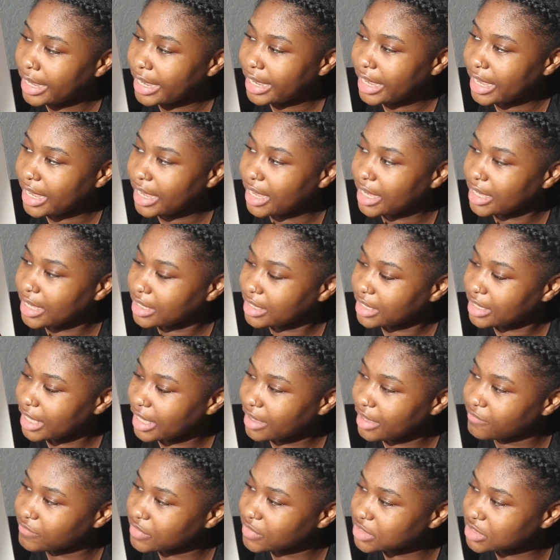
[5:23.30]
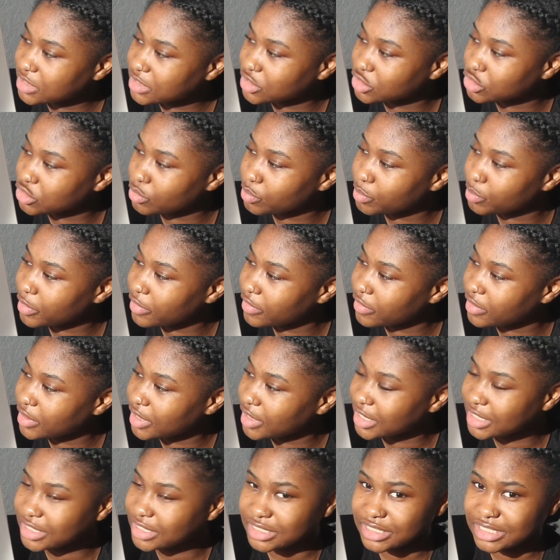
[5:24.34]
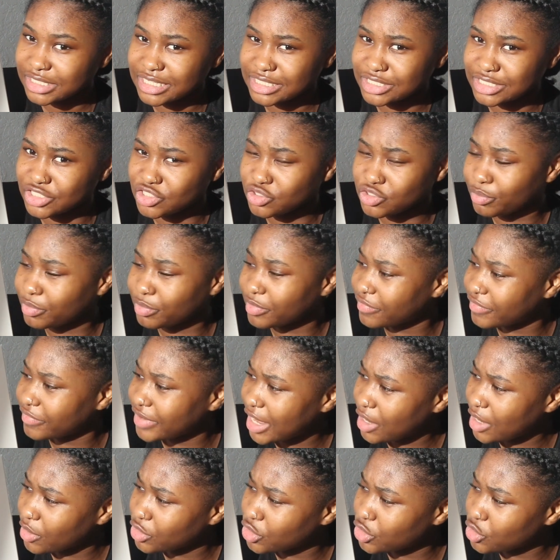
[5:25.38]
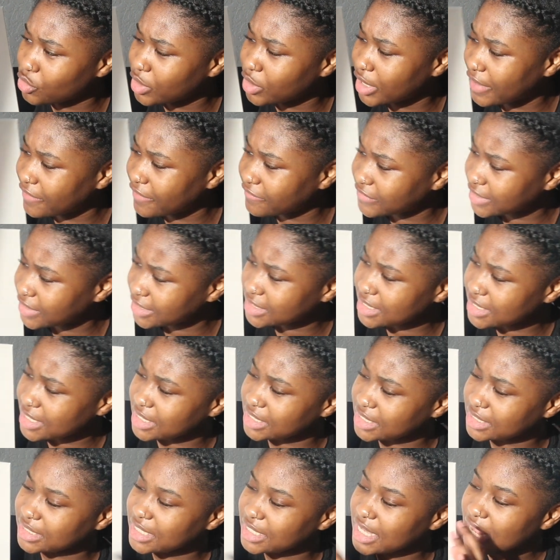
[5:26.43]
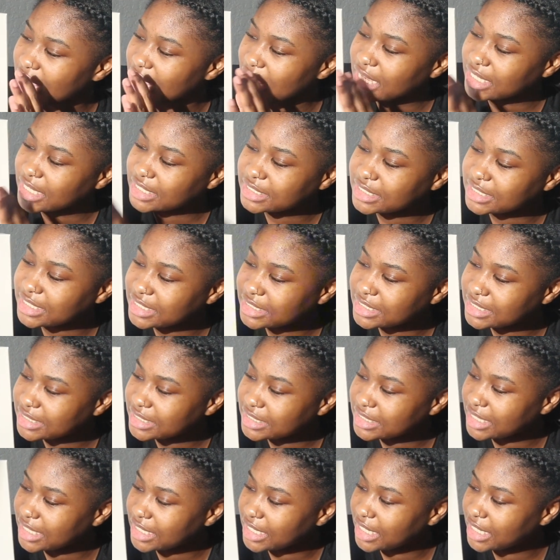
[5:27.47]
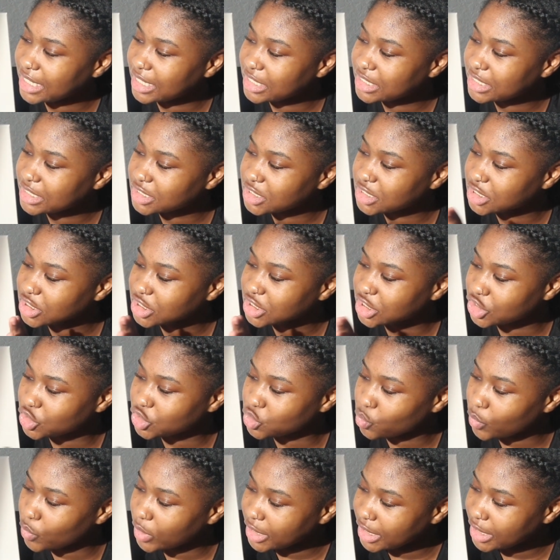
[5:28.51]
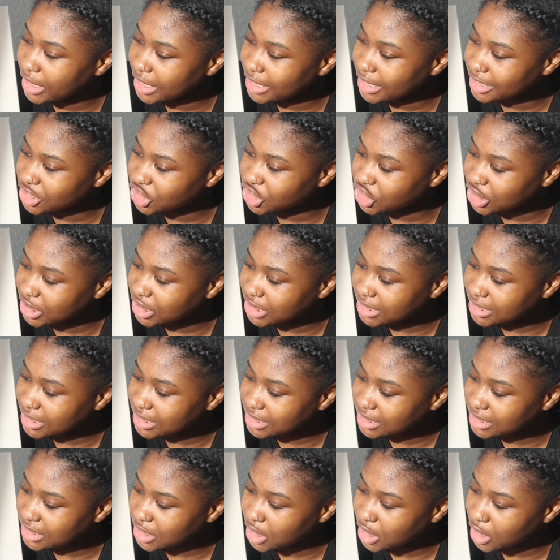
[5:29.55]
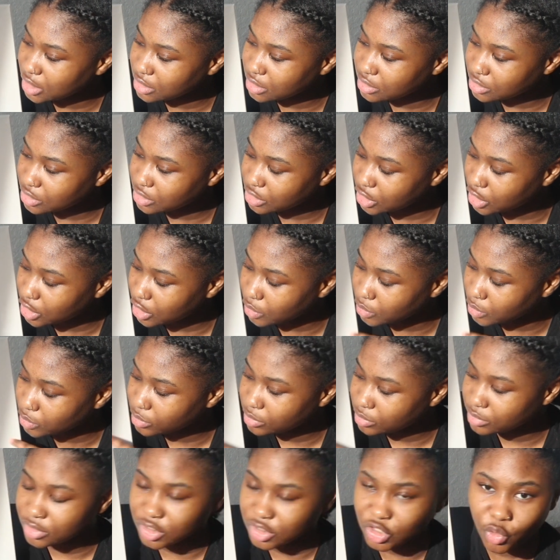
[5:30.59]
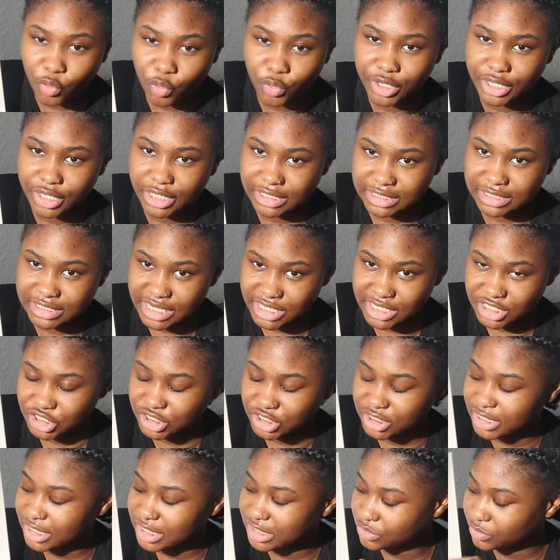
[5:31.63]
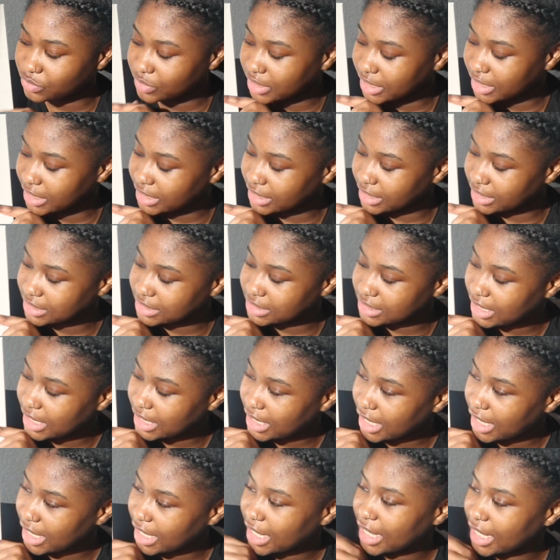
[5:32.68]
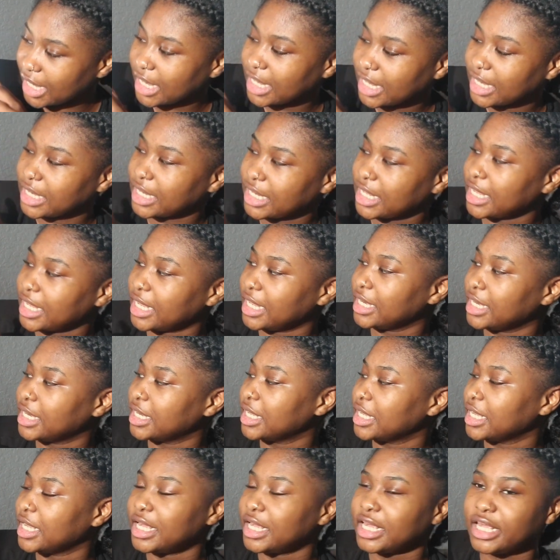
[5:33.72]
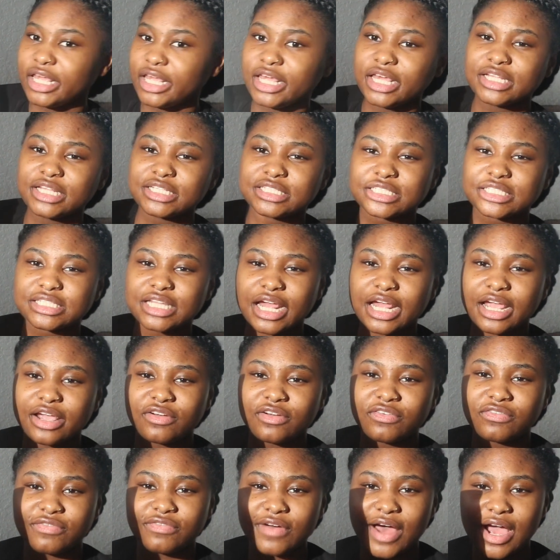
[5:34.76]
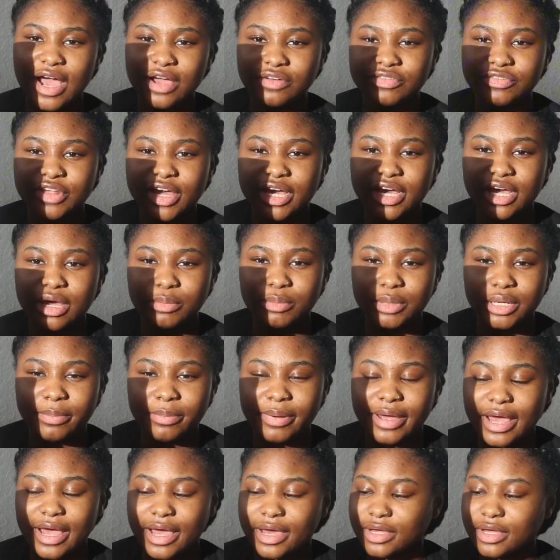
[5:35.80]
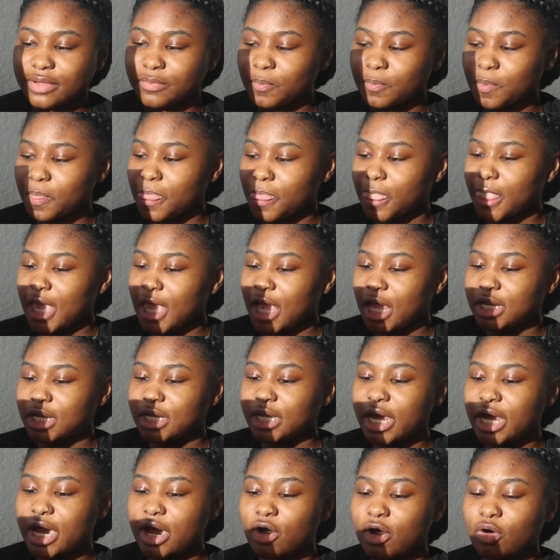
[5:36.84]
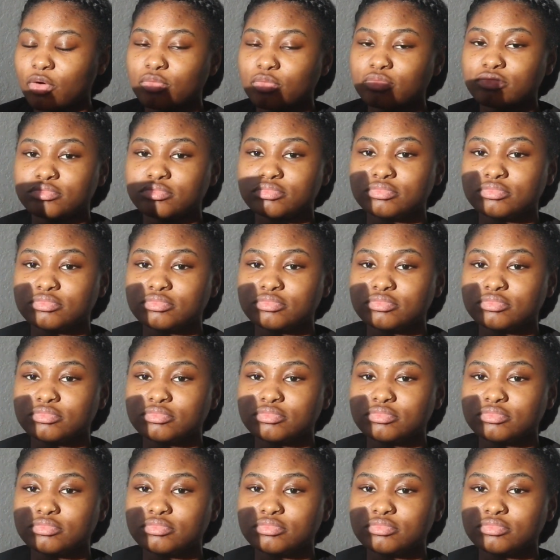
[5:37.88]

a canvas super, it says super value canvases 16 to 20 inches. You know, the orientation, that's what that is. And then it's like five that come in a pack. Now,